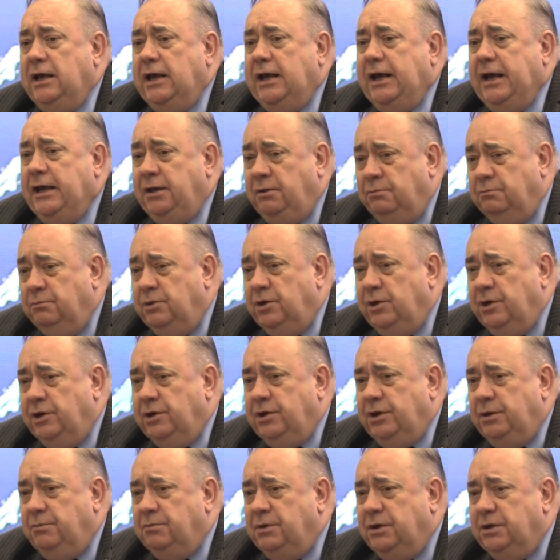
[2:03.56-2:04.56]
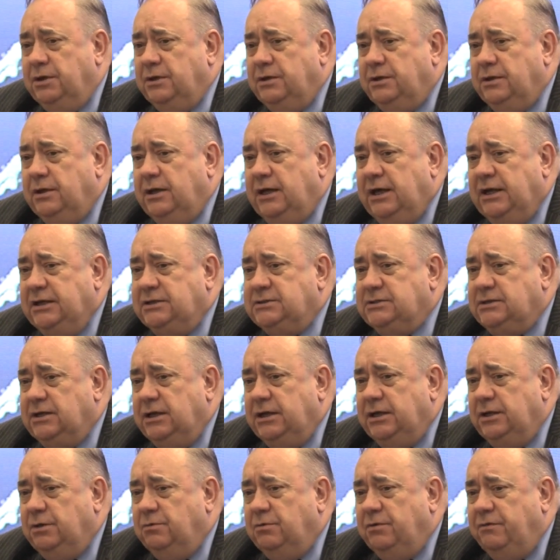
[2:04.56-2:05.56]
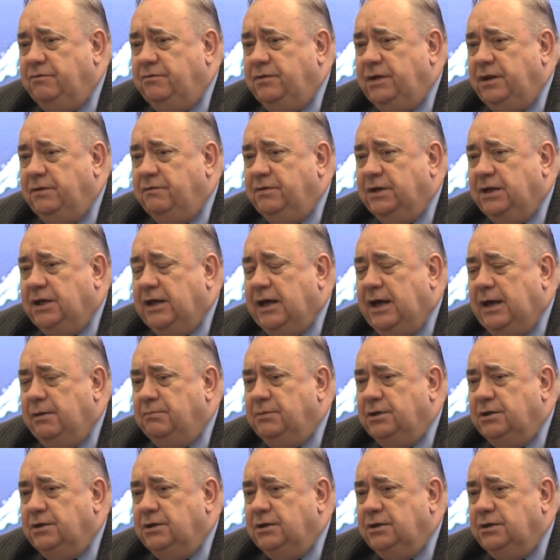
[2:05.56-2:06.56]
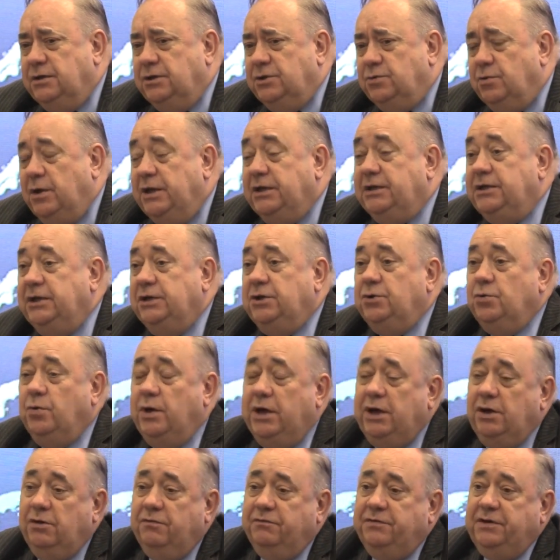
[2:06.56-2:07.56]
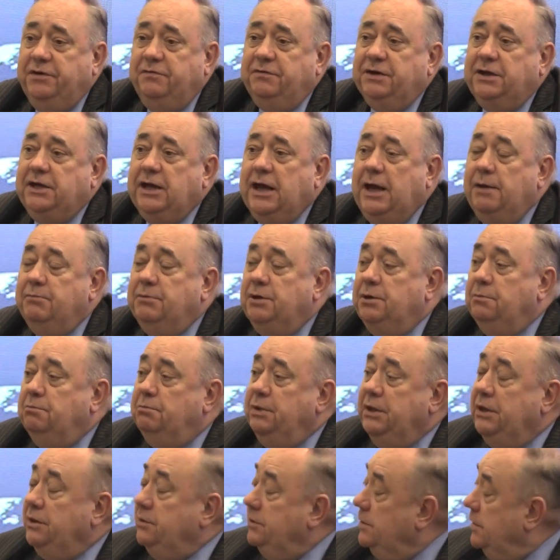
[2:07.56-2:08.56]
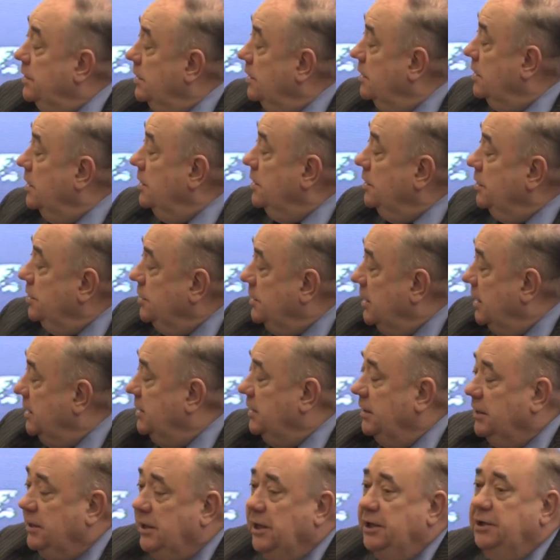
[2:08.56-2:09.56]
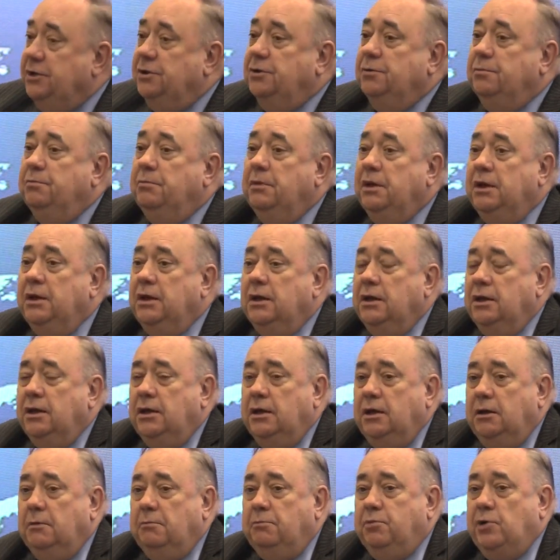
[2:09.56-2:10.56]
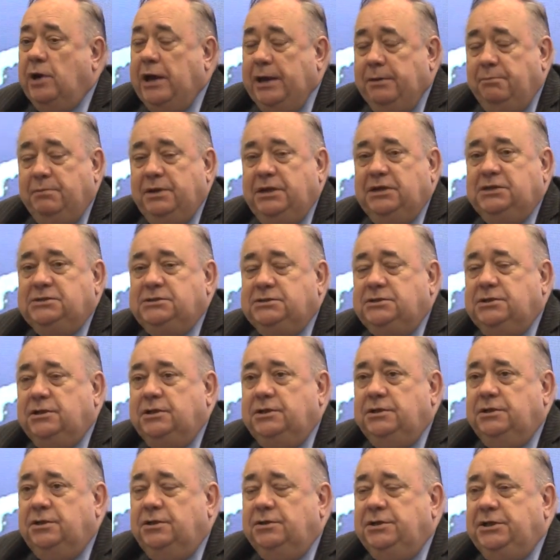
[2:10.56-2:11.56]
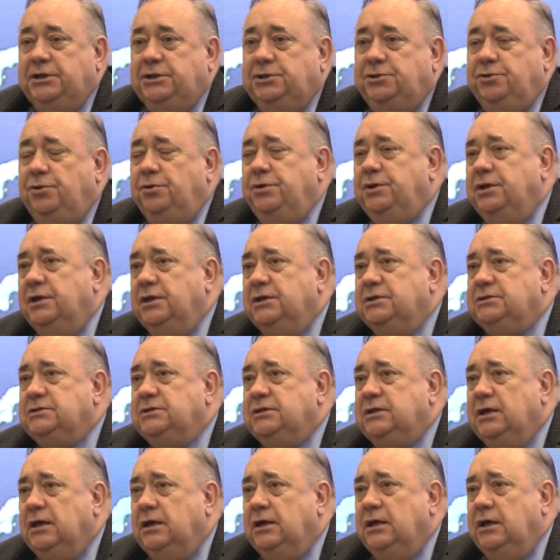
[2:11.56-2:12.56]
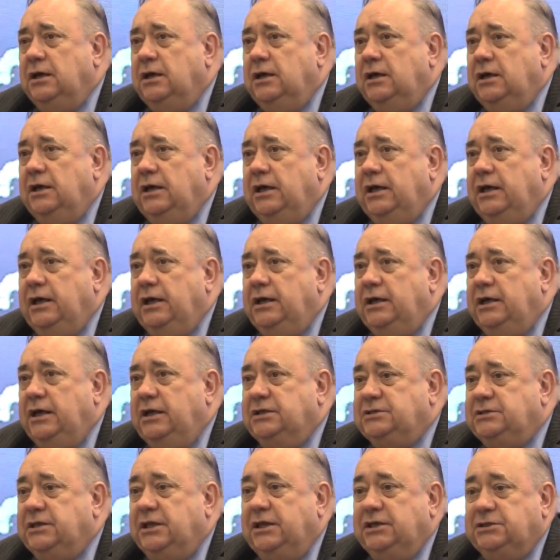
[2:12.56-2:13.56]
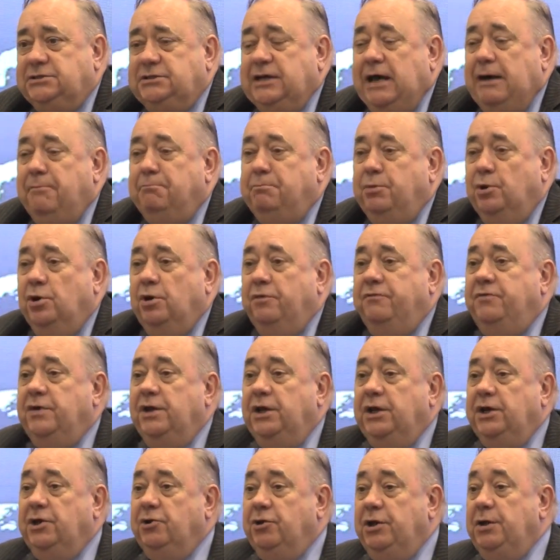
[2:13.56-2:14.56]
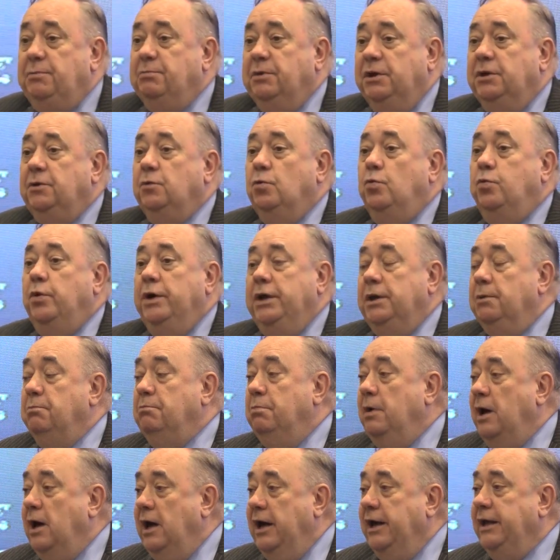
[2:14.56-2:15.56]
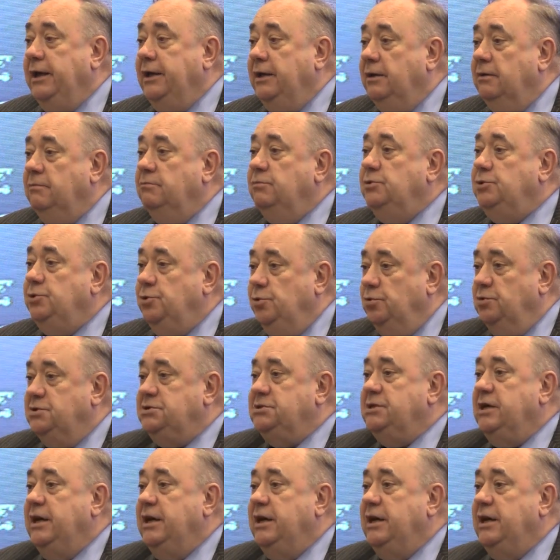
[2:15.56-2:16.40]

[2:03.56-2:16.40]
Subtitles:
Edinburgh Agreement I signed with David Cameron in 2012, David Cameron being the United Kingdom Prime Minister and the lead unionist, is an example of an agreement whereby two